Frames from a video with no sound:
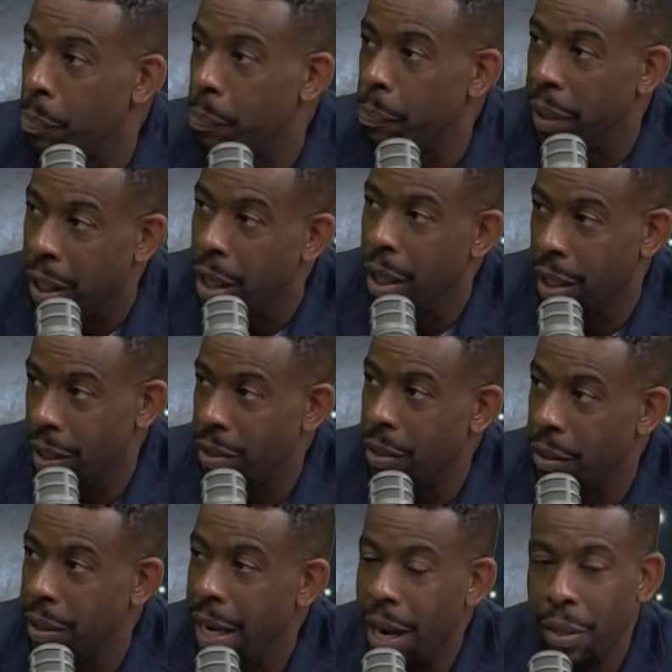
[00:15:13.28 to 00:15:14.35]
because
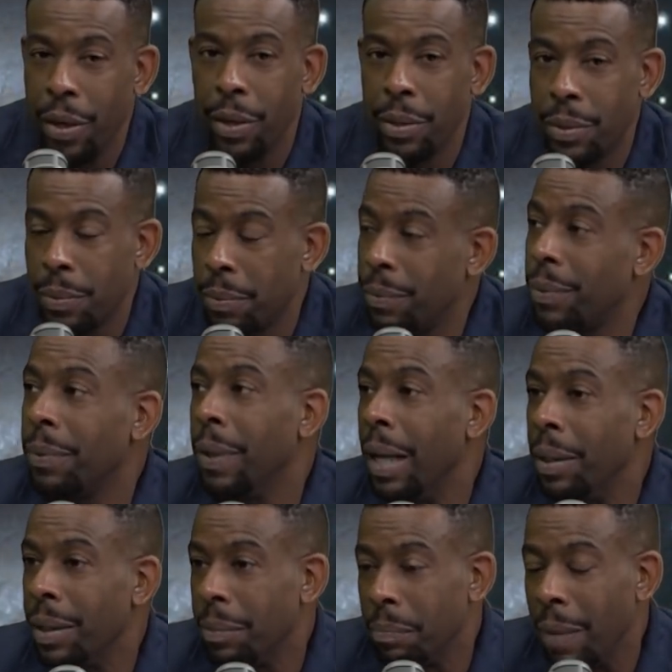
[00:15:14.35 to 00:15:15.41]
now there's,
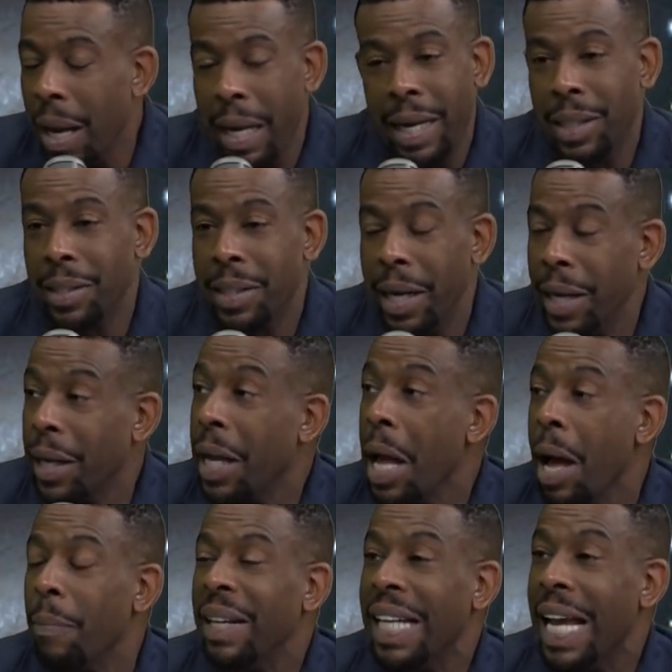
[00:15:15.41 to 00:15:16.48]
I hate to say it, a
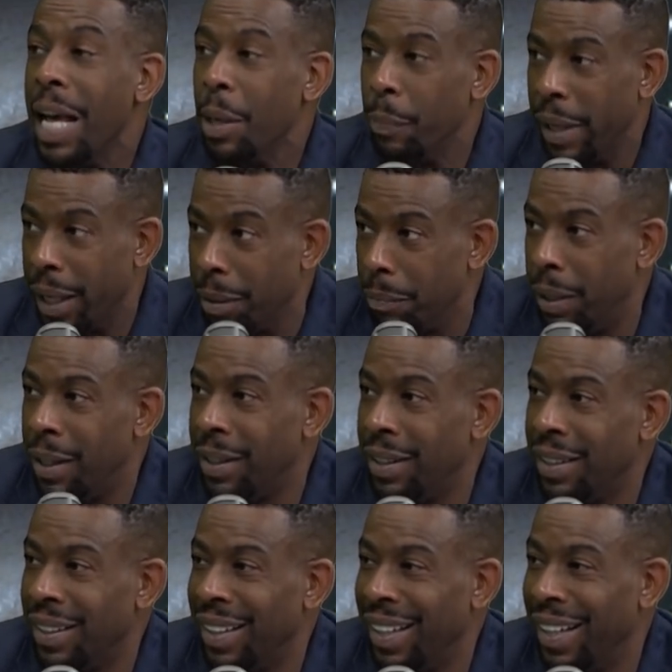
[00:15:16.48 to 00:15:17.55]
common enemy.
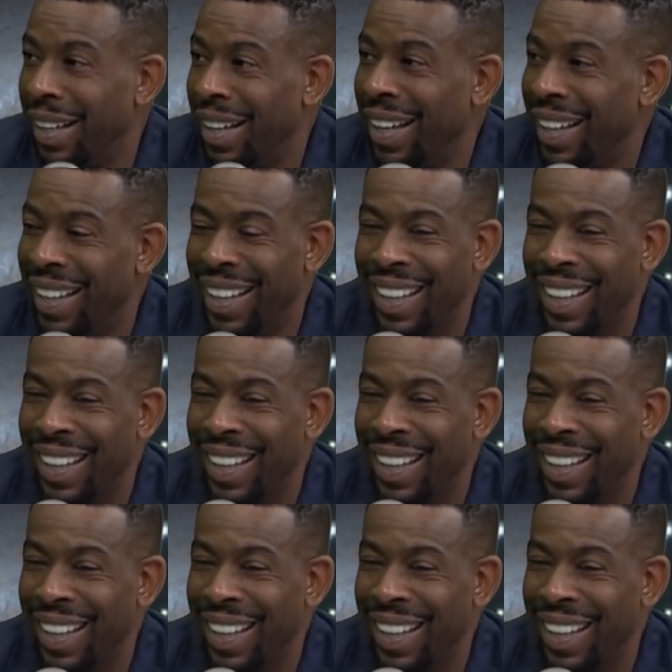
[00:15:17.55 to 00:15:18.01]
Yeah,